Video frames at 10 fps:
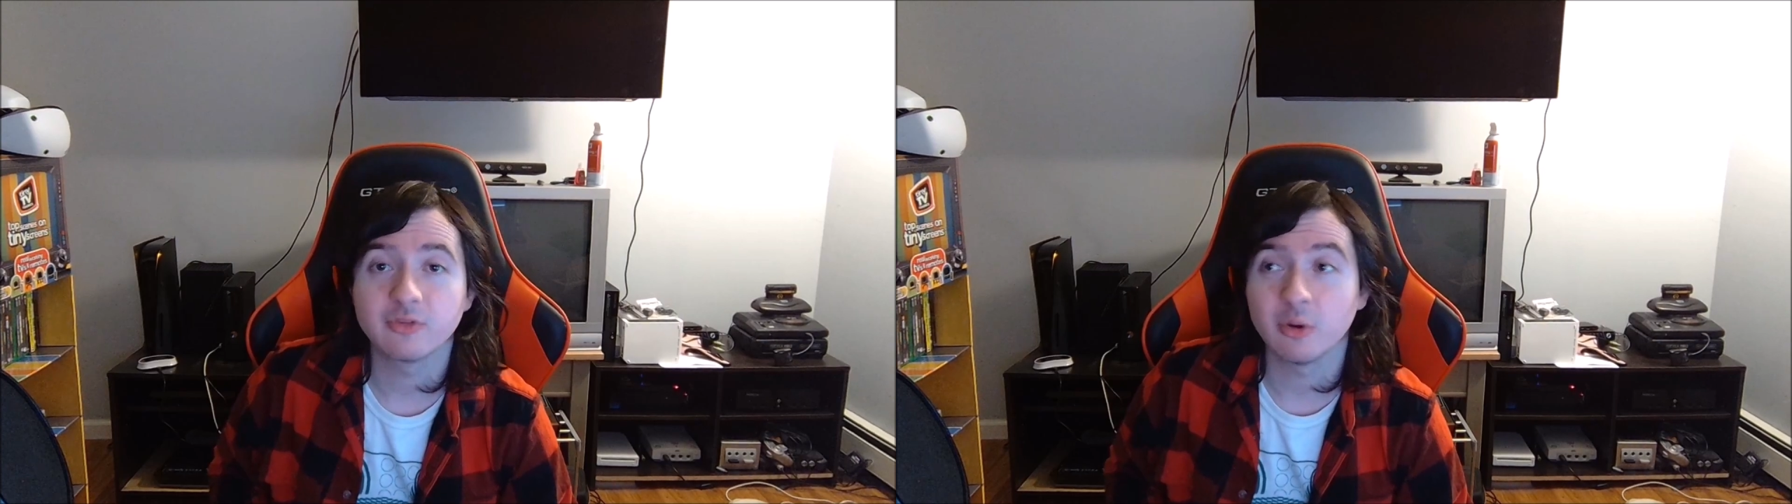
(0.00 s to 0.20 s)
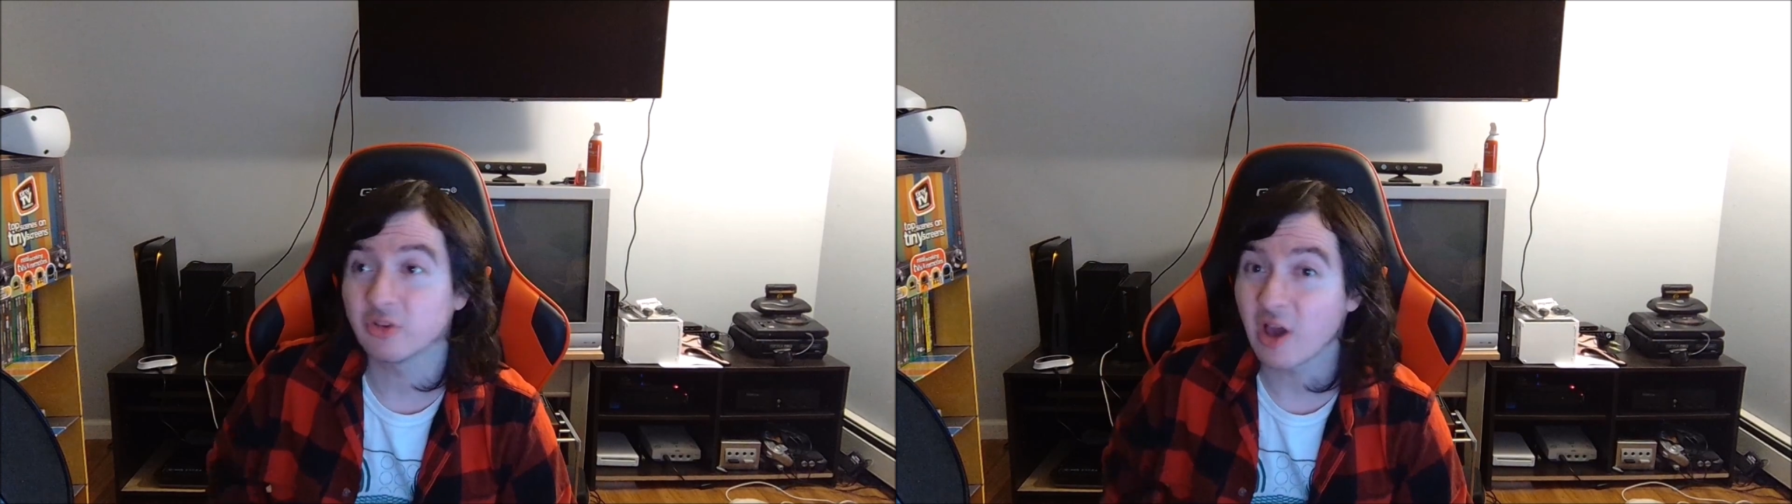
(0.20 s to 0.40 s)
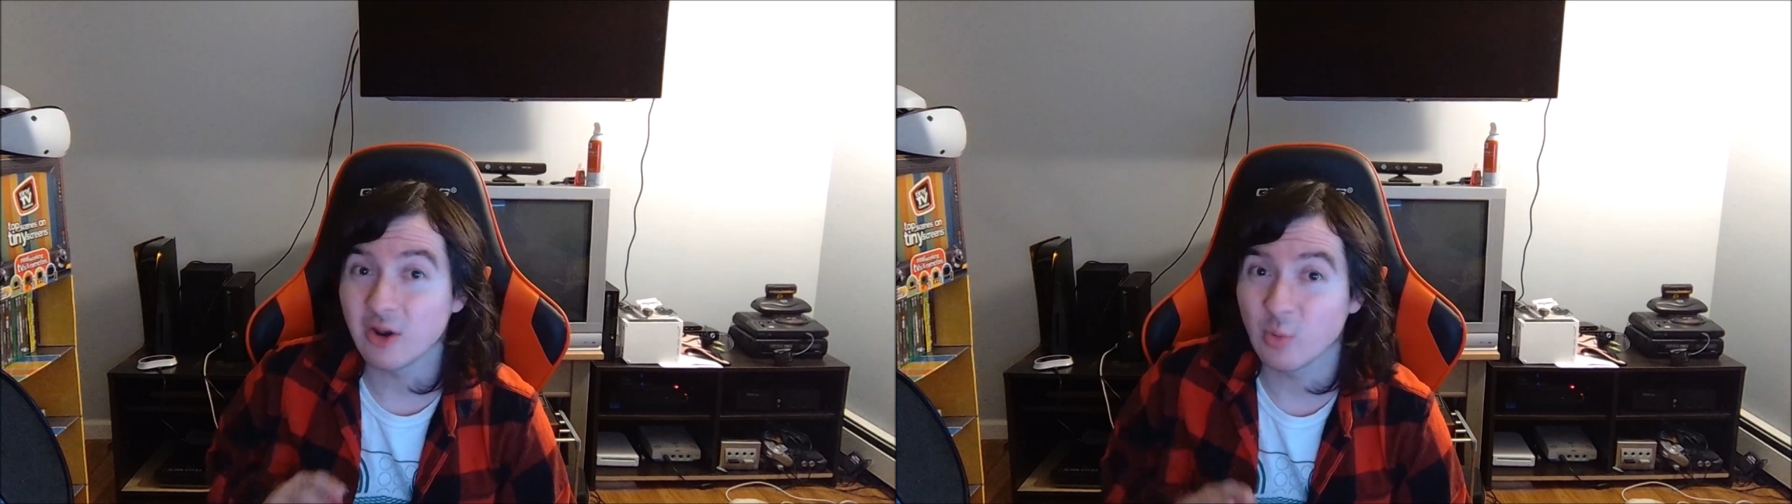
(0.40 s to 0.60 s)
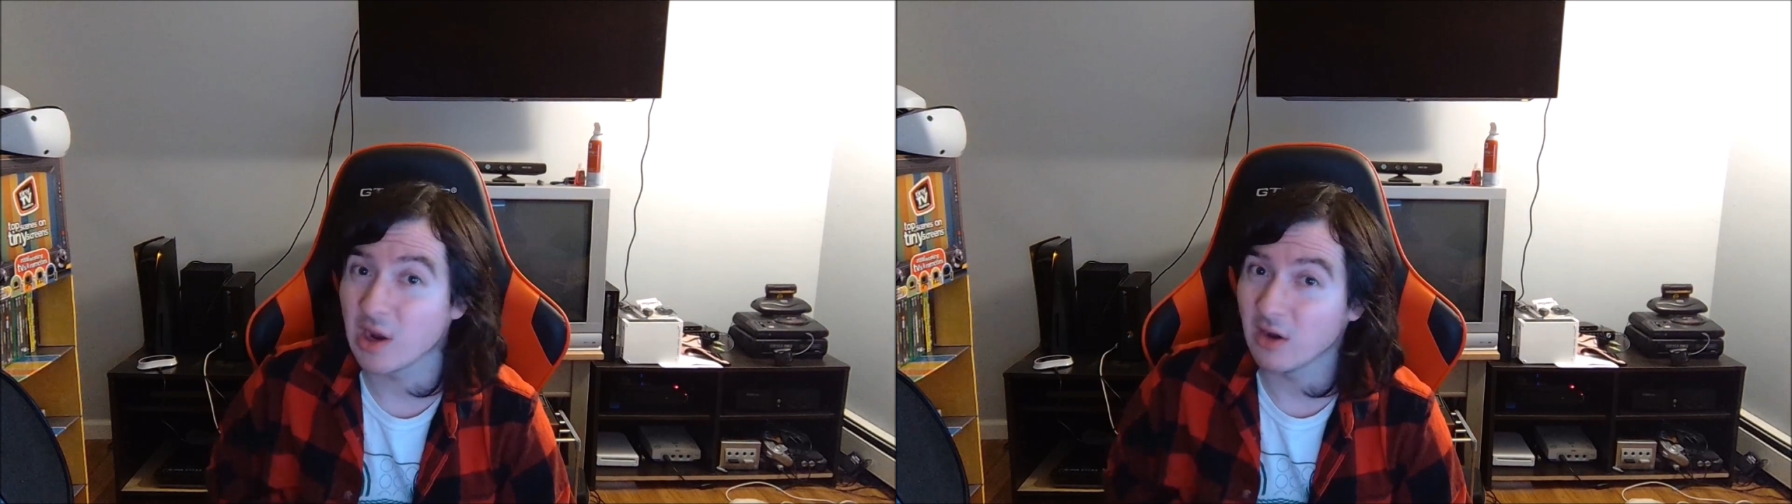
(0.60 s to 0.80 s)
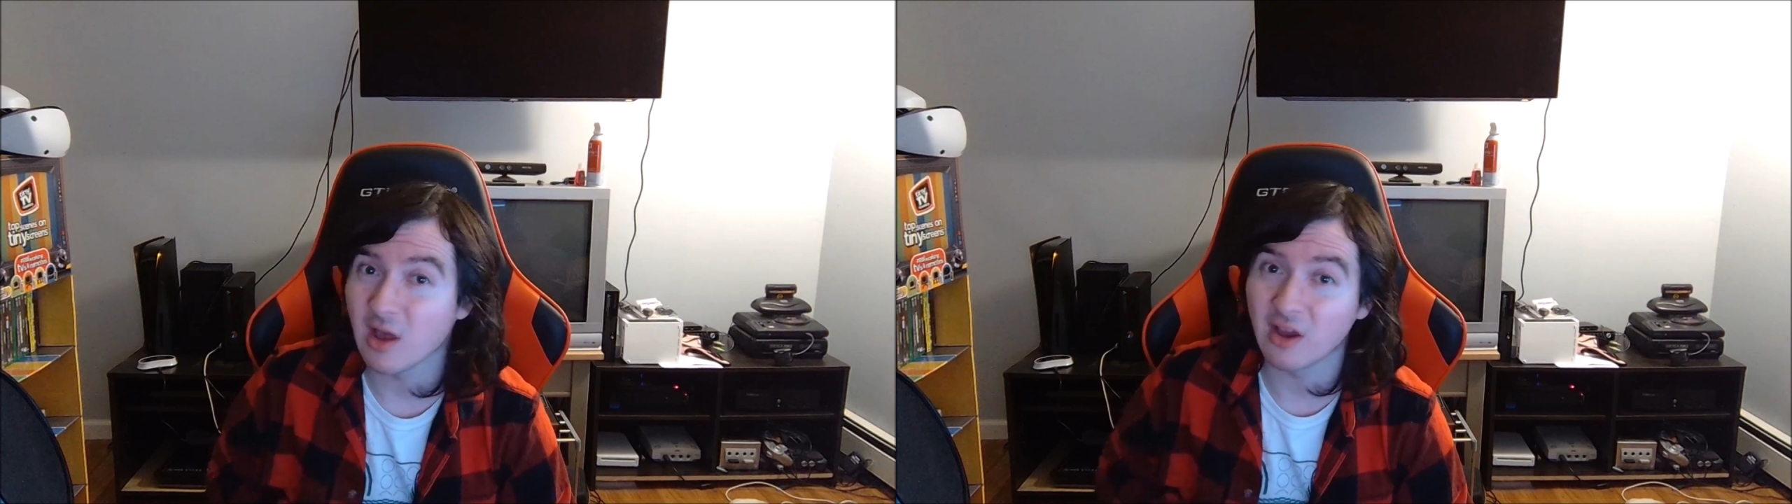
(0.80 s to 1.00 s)
So it's kind of
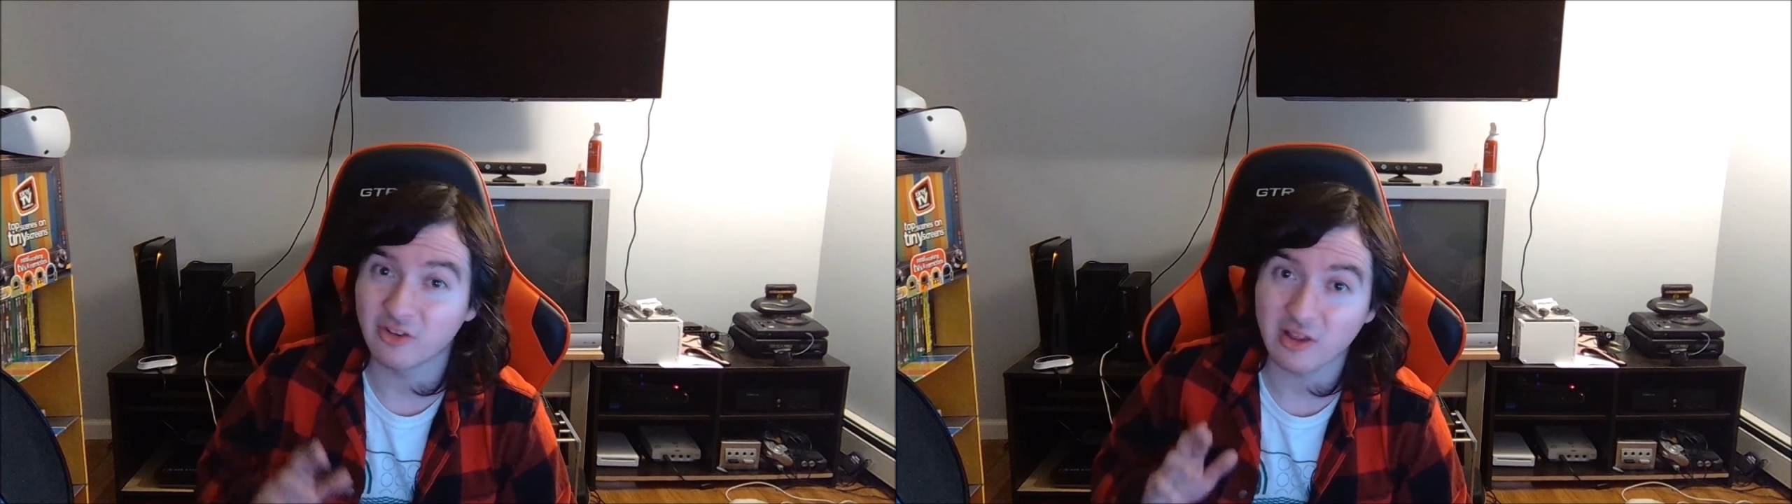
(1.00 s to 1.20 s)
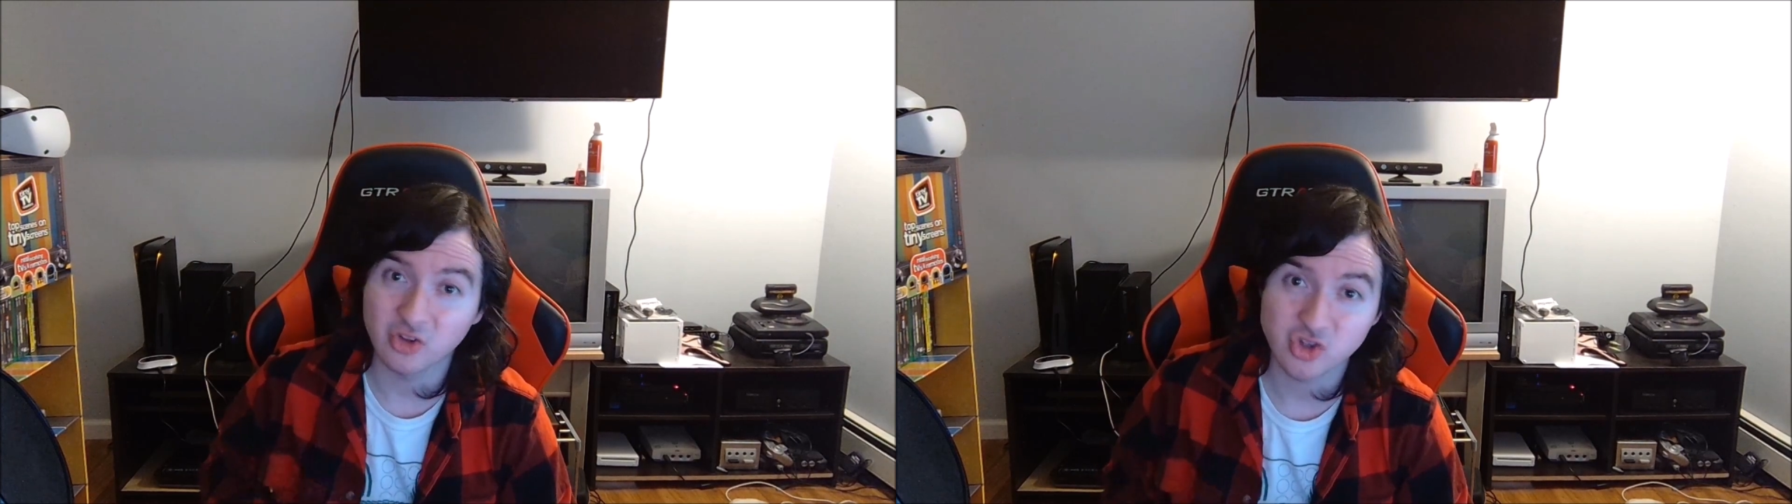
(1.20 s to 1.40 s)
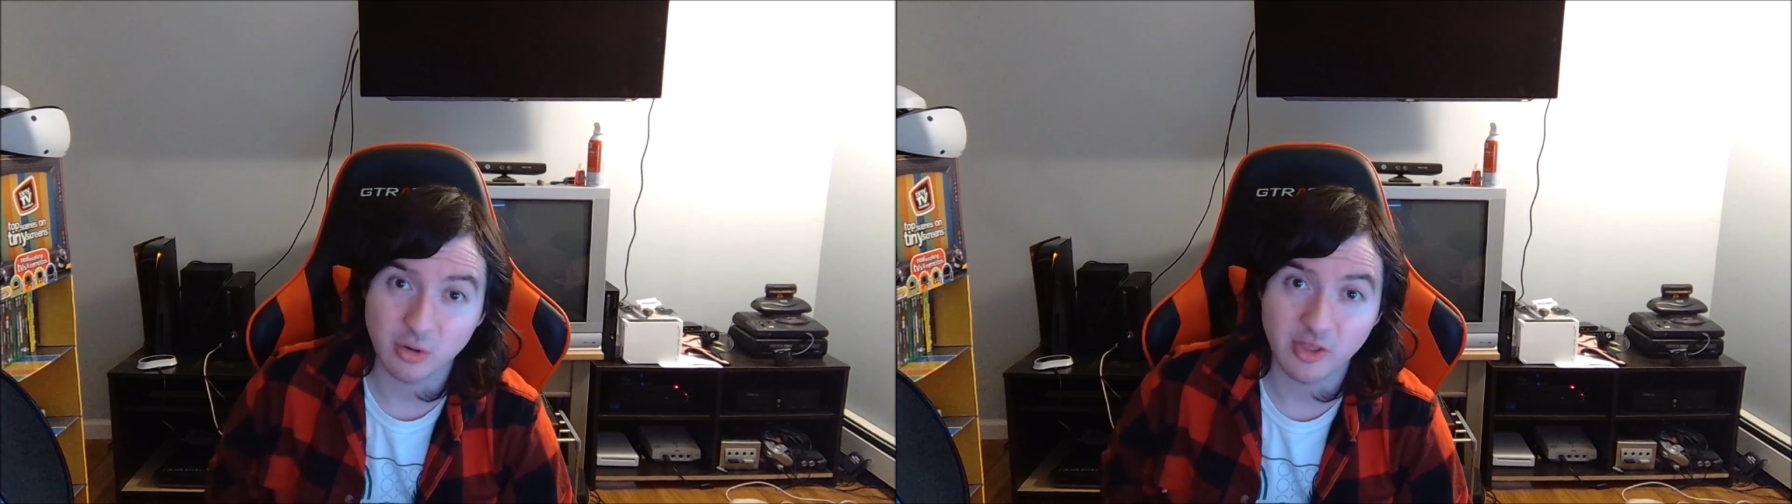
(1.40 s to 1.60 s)
weird, not exactly sure